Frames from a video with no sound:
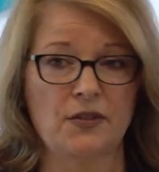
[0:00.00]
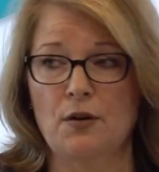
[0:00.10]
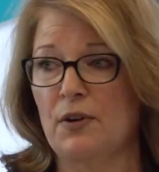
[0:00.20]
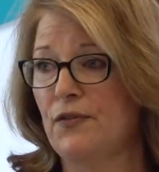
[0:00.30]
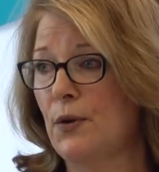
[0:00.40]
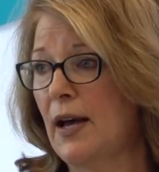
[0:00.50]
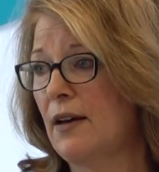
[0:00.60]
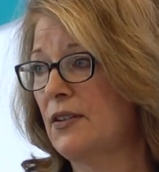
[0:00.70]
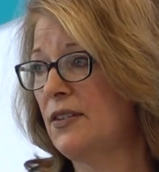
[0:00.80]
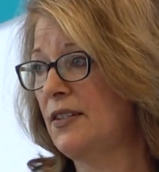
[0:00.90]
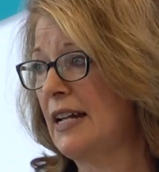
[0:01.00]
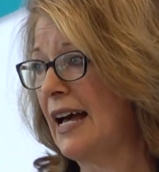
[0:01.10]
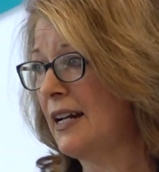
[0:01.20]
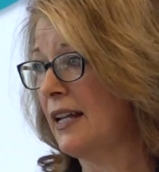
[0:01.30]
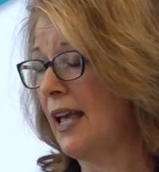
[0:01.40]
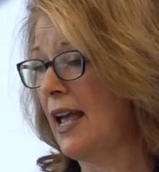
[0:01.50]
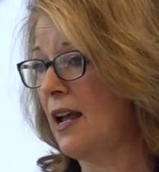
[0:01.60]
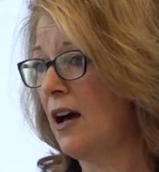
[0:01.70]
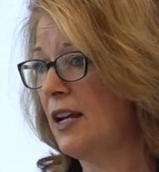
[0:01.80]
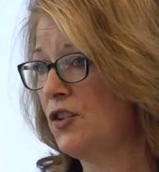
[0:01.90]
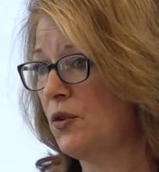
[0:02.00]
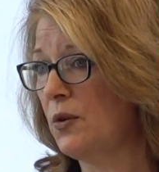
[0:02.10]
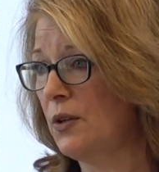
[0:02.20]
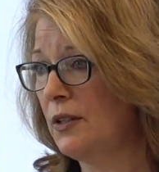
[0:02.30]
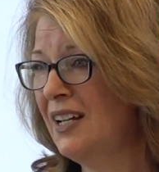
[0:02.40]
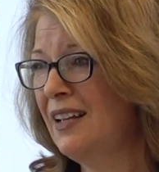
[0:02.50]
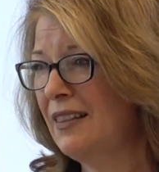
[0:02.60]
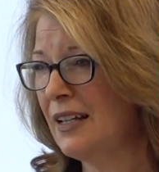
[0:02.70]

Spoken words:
So if you have a static AI tool,